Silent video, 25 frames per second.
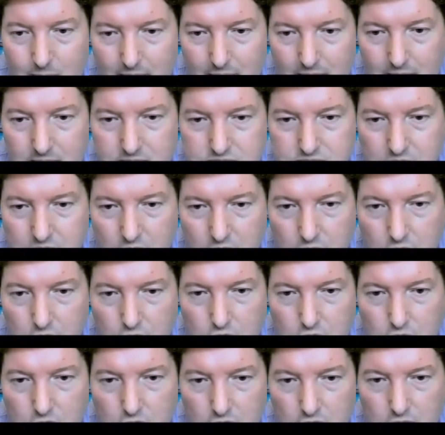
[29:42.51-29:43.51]
But so you
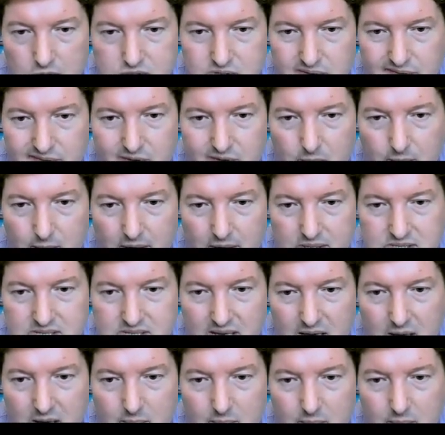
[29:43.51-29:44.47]
could lose a few marks here.